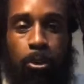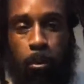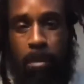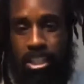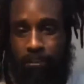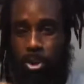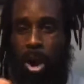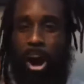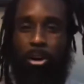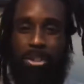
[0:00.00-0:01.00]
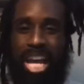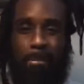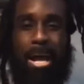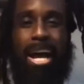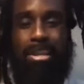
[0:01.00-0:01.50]
through the midst of your
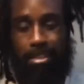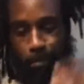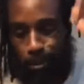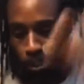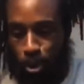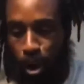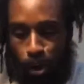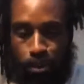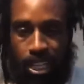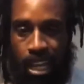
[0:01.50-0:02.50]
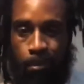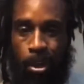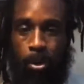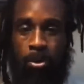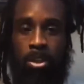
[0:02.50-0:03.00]
all-time highs and the midst of your all-time
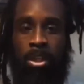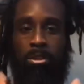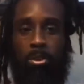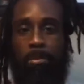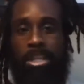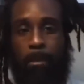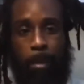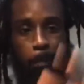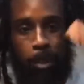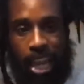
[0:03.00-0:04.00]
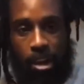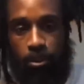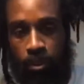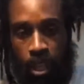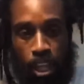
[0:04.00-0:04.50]
lows, through the midst of people
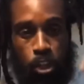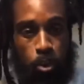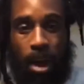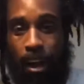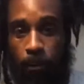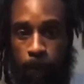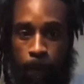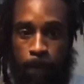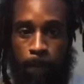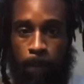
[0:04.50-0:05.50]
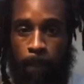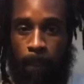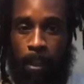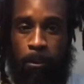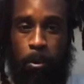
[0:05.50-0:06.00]
counting you out,
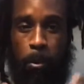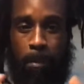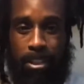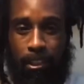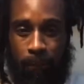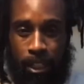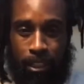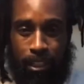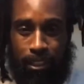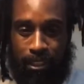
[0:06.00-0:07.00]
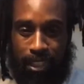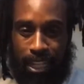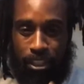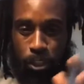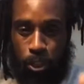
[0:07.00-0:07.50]
through the midst of the
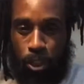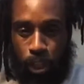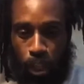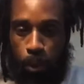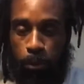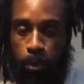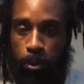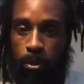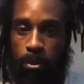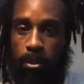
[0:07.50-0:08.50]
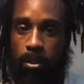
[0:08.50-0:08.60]
things that you're going to go through,